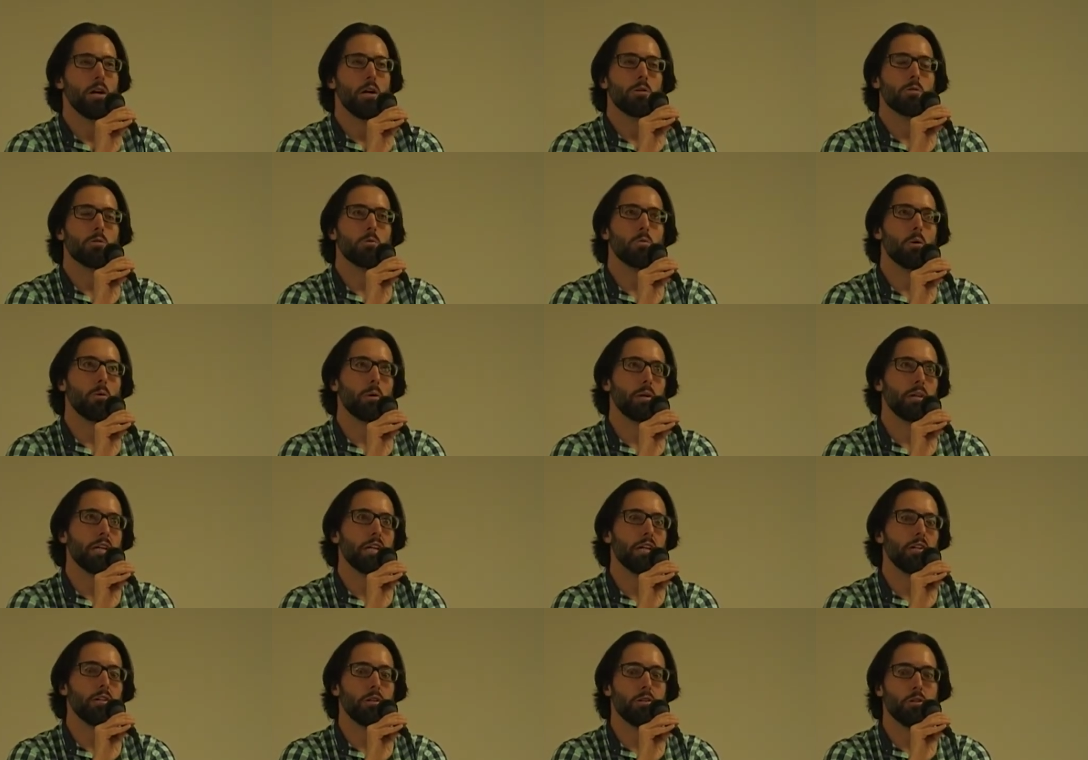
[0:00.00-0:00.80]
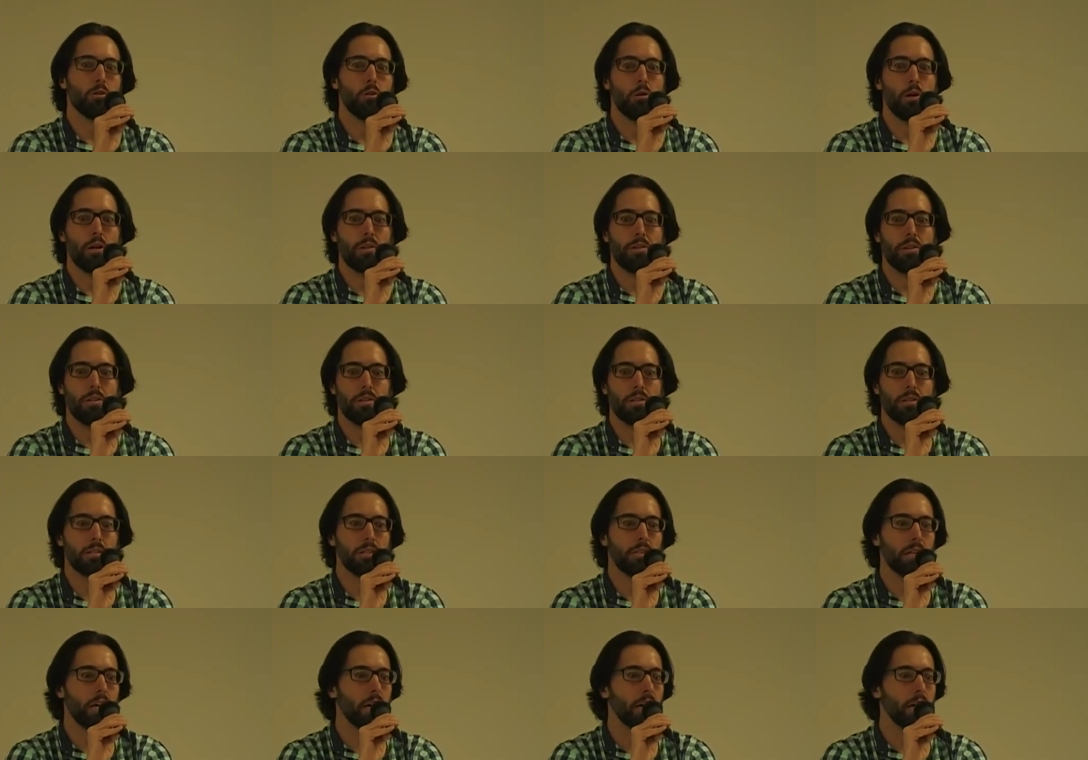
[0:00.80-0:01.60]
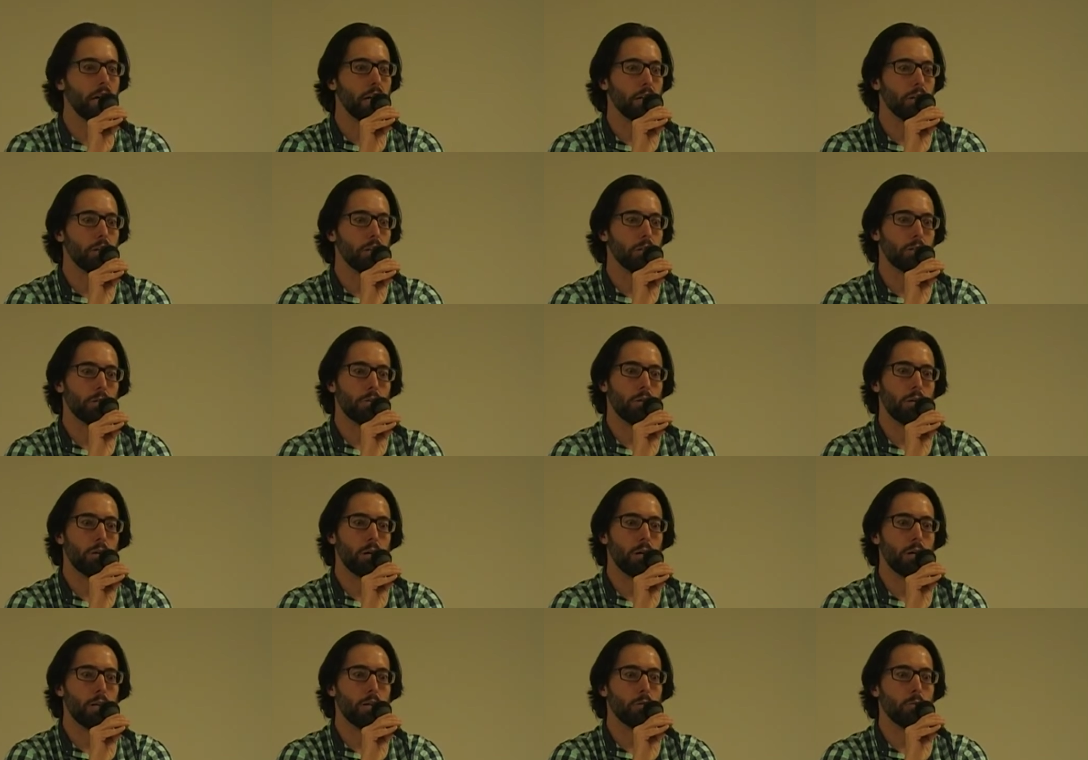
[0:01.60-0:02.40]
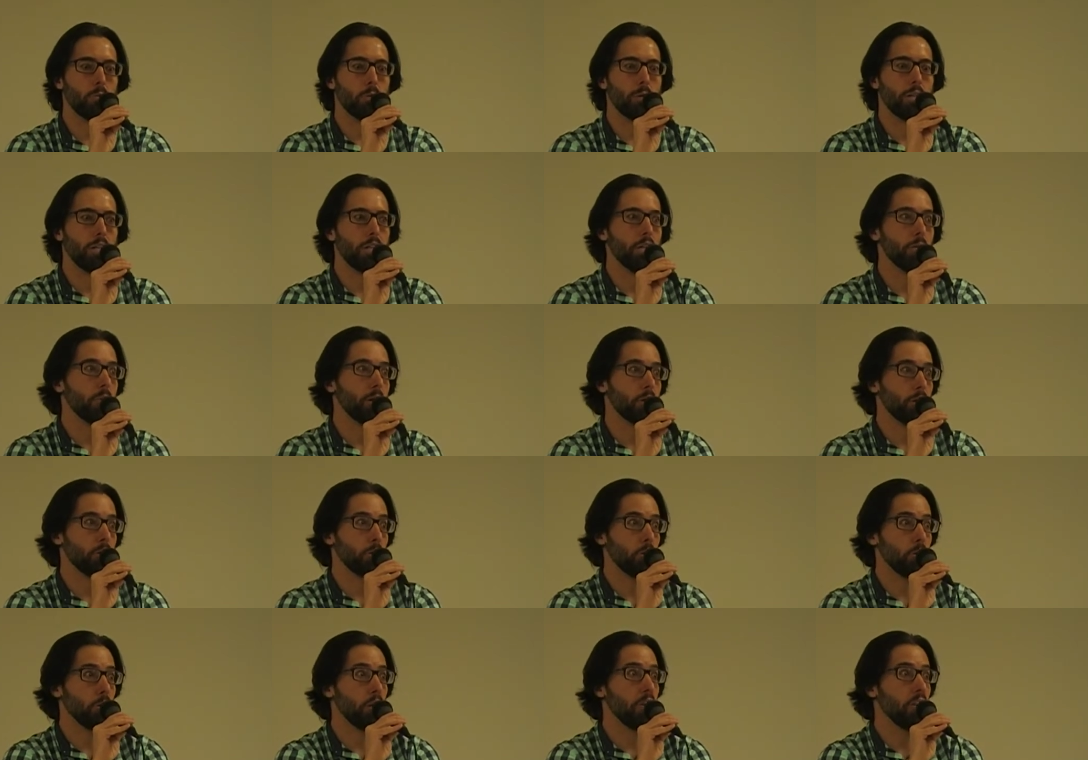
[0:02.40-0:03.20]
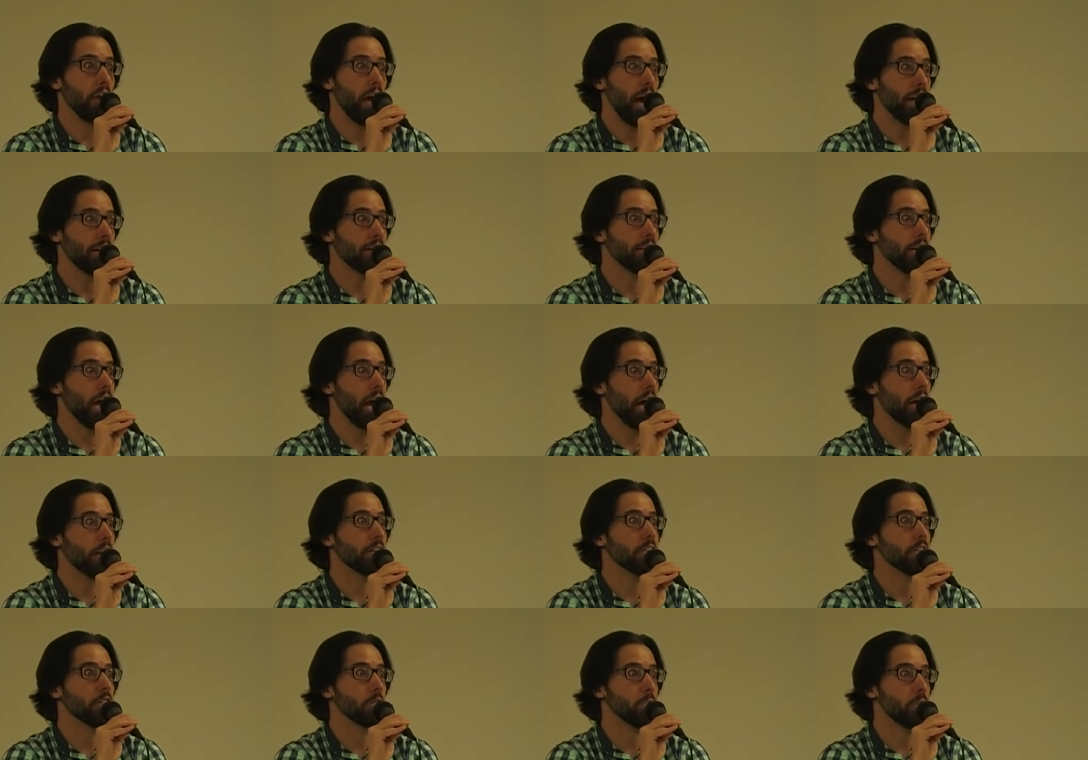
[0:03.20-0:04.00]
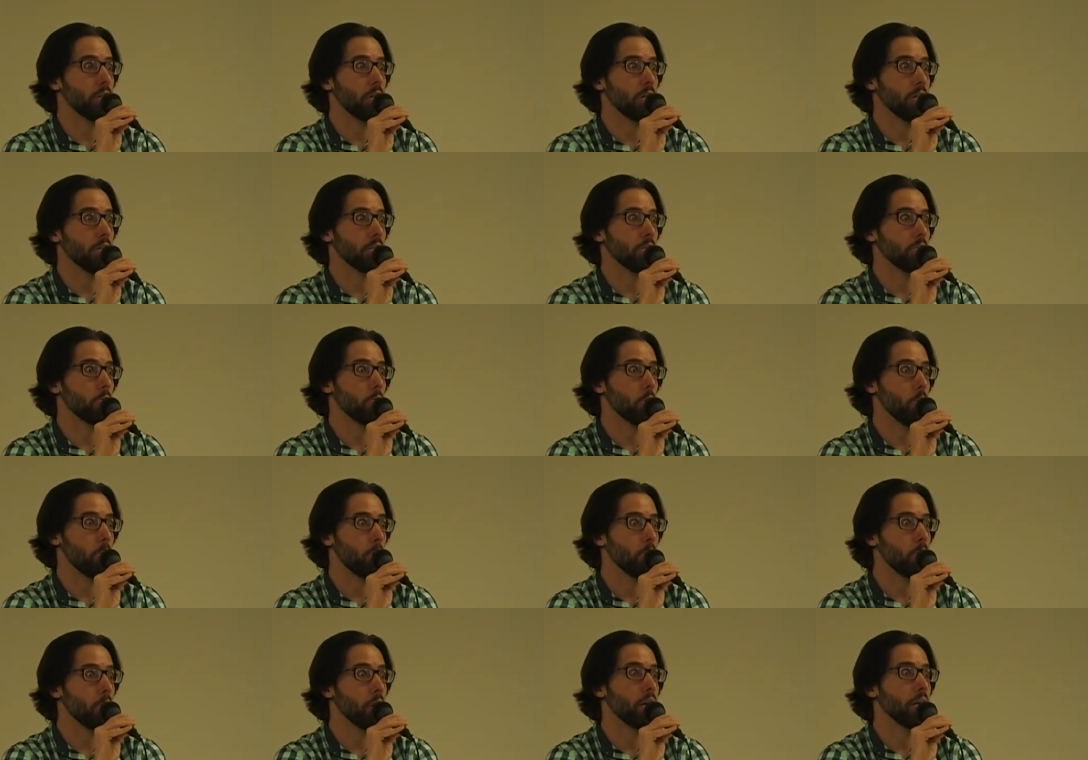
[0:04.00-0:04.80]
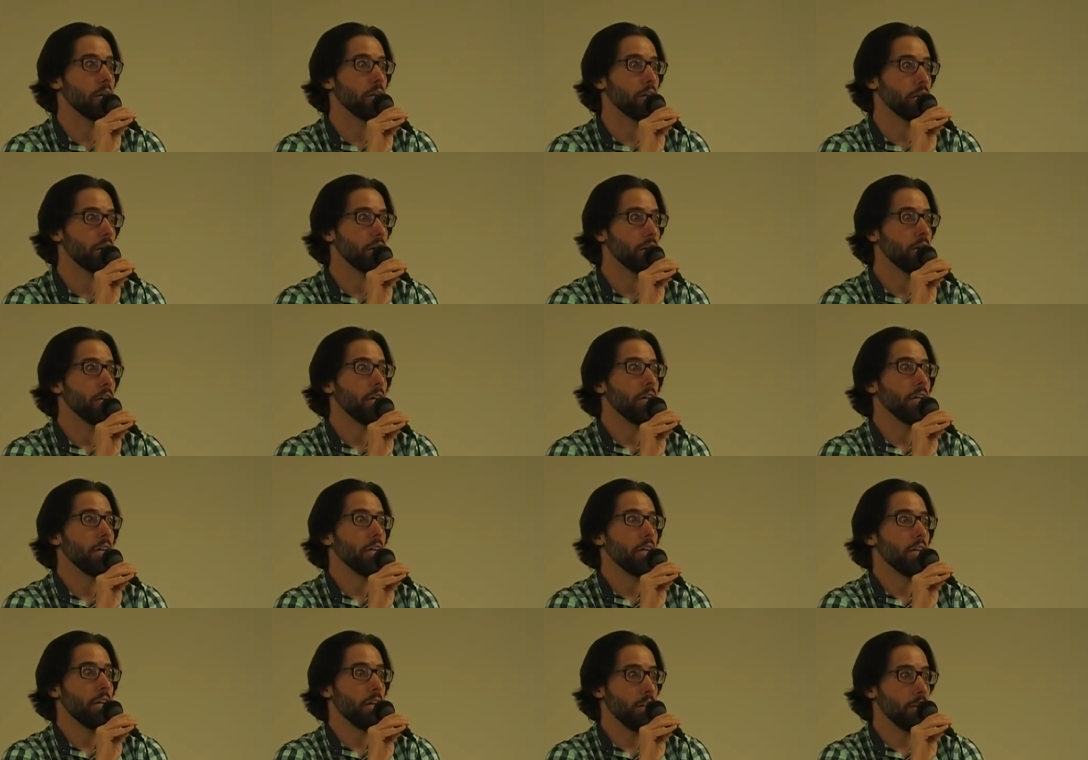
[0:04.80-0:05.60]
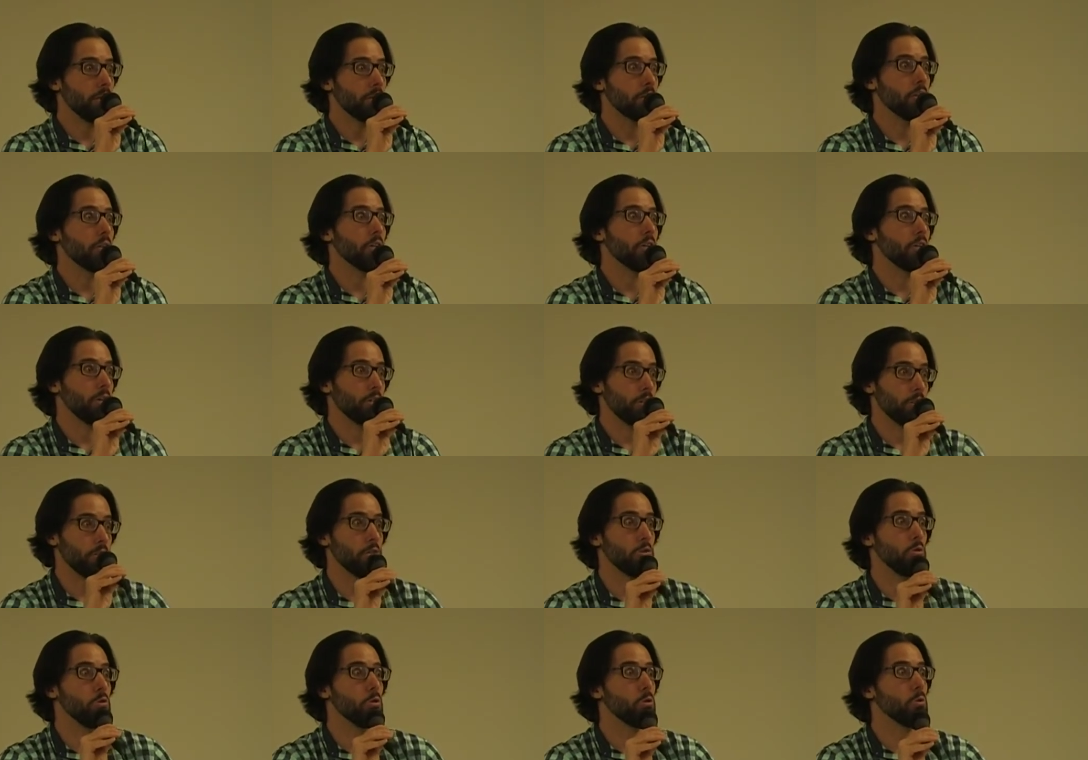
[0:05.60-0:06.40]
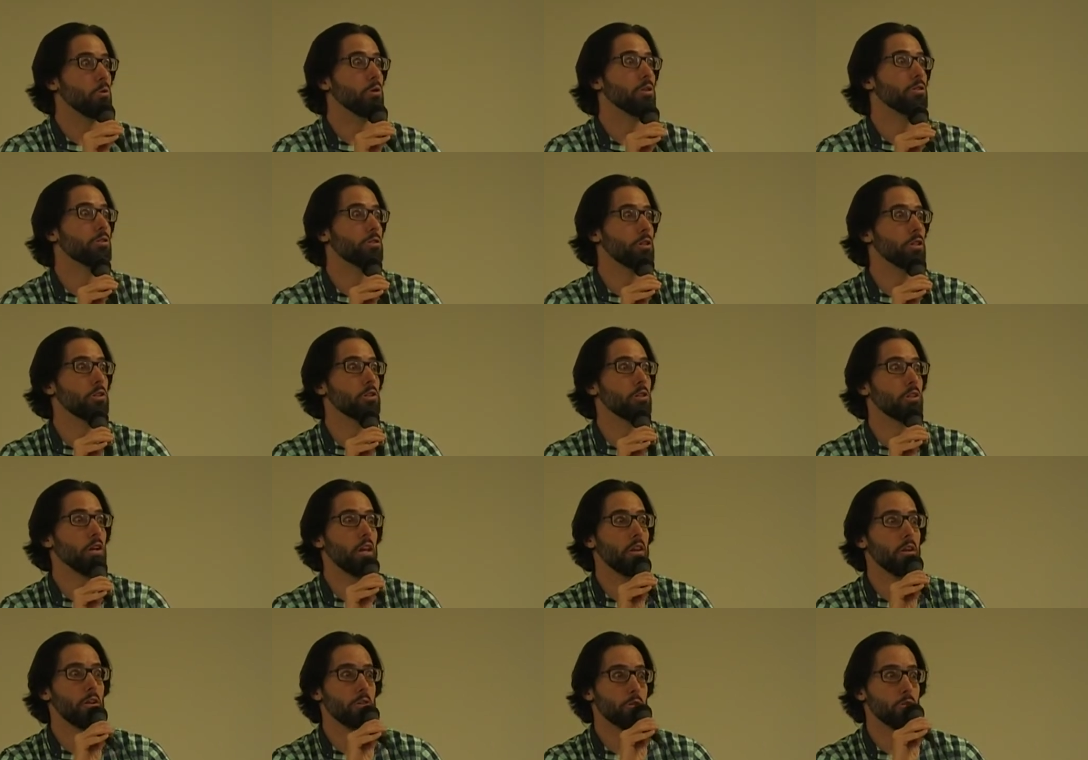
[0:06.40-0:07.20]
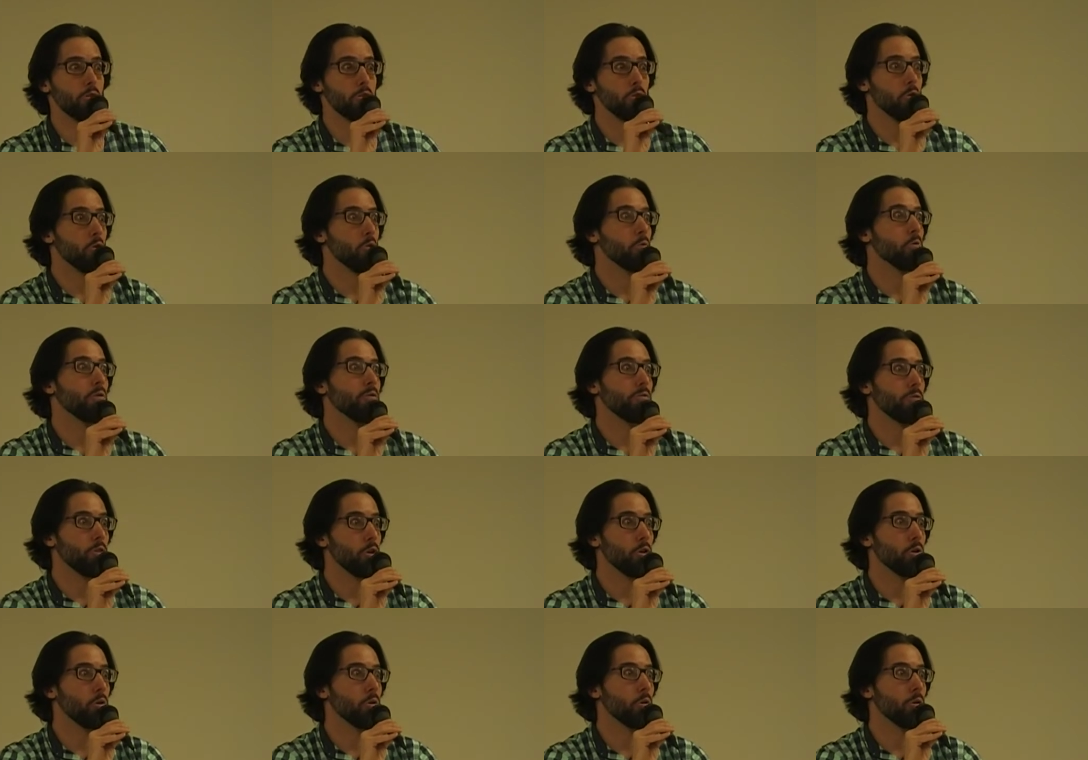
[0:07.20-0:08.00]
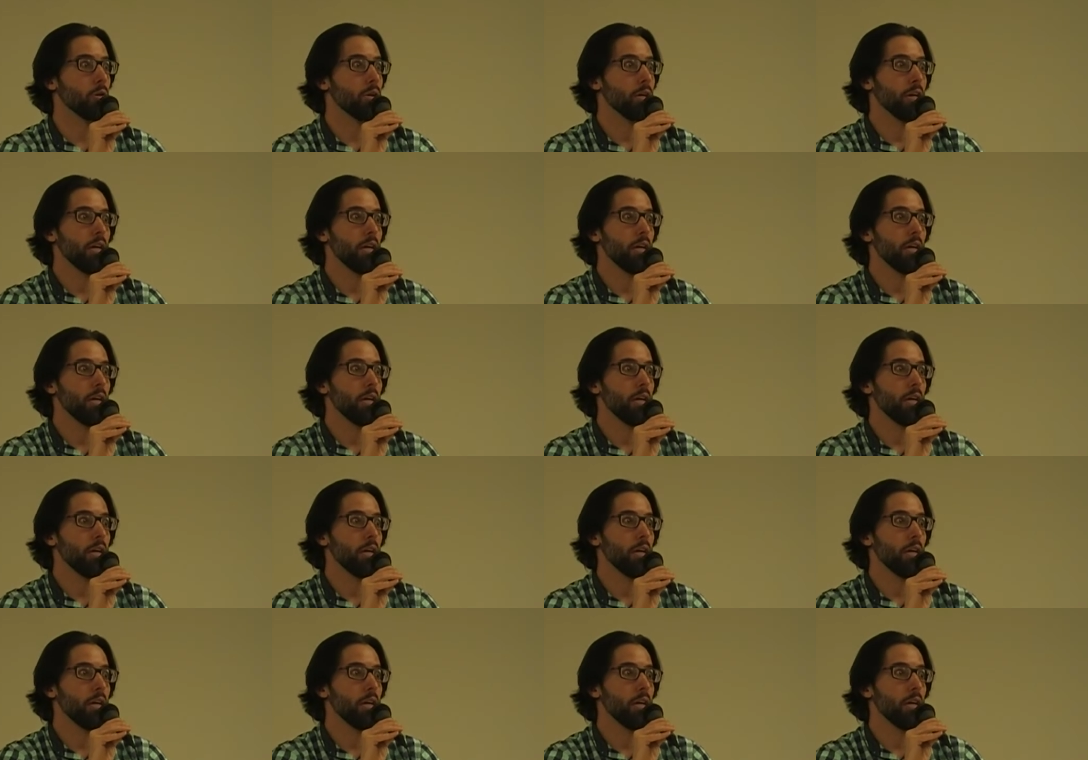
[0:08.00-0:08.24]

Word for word: So what we need to do at this stage is we need to make sure that that data is being incorporated into this new decision and this new review